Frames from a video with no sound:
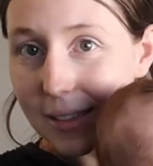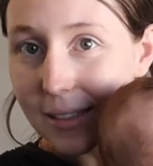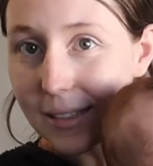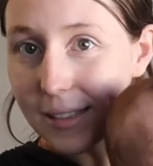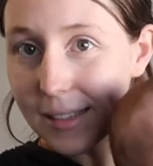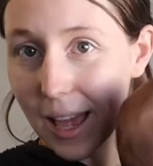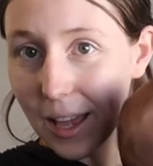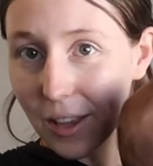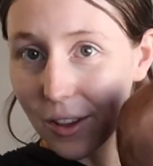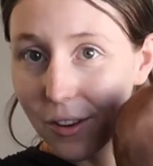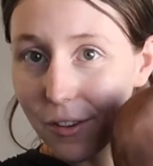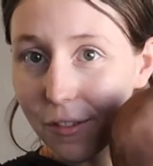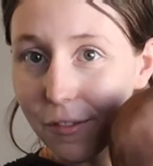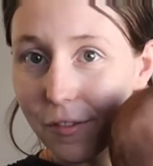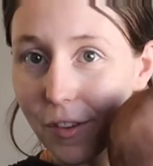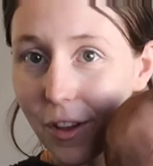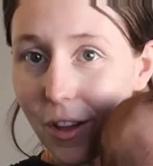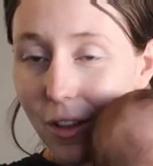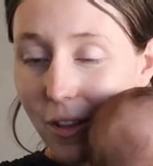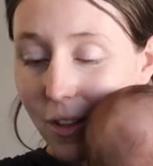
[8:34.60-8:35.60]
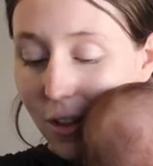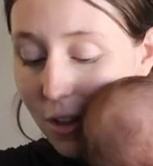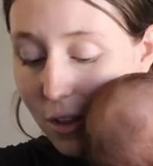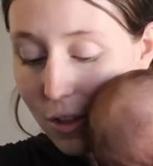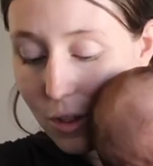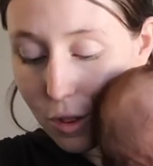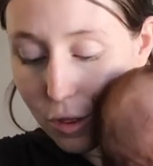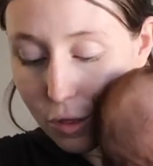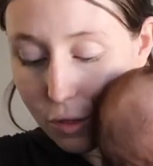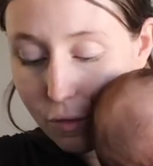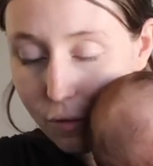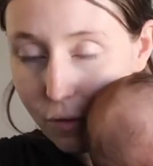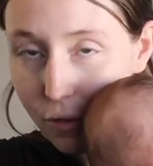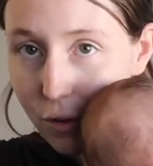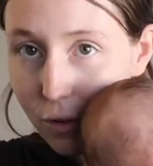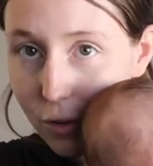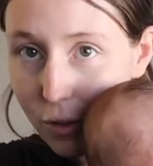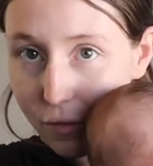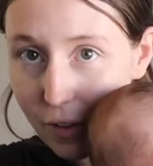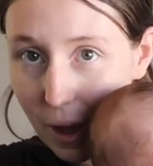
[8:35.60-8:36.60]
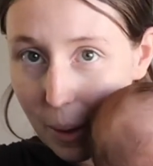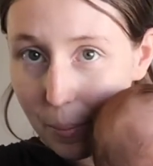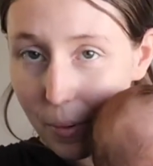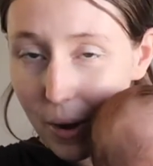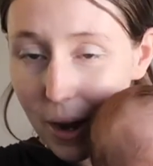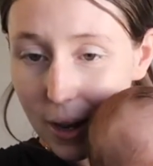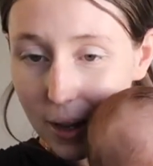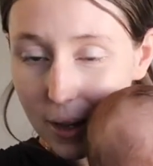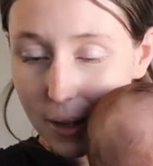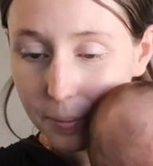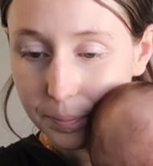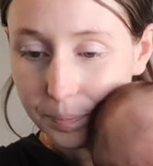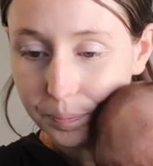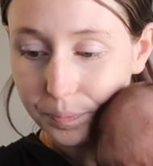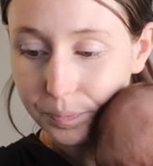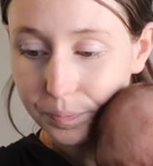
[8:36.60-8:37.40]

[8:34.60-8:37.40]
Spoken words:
2nd foot through the fabric,